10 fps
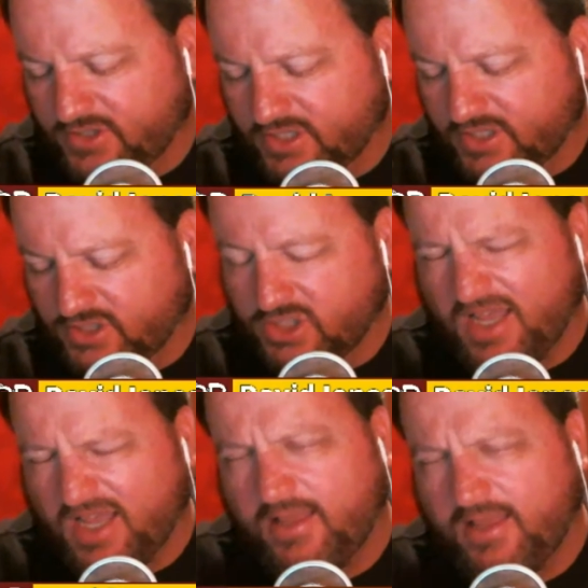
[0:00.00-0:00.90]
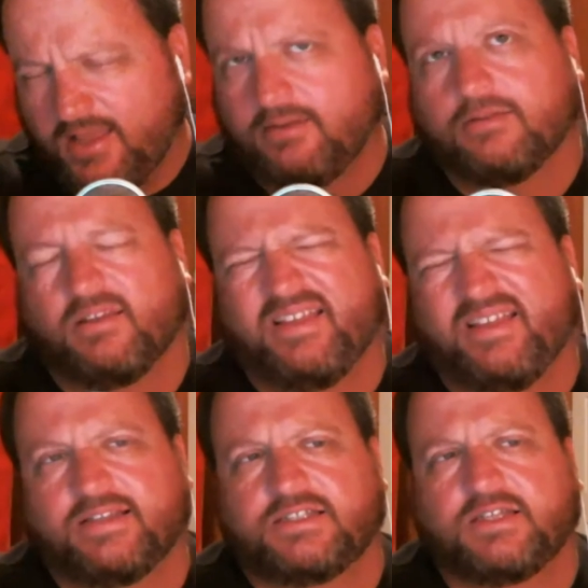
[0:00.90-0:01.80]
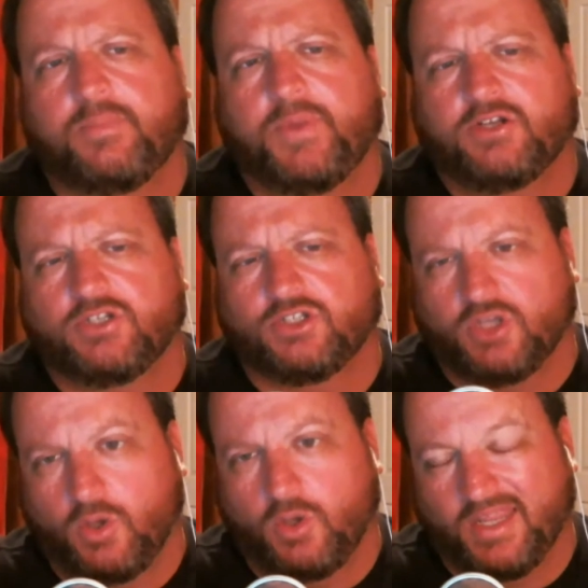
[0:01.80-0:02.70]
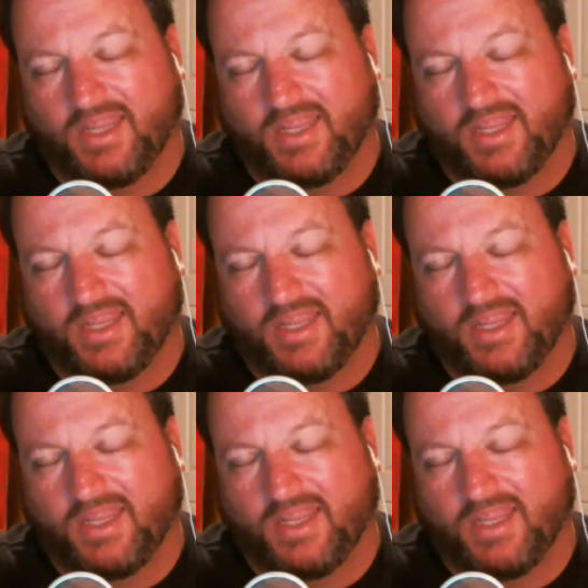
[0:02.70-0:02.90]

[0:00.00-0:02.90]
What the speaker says: John compared to Tony.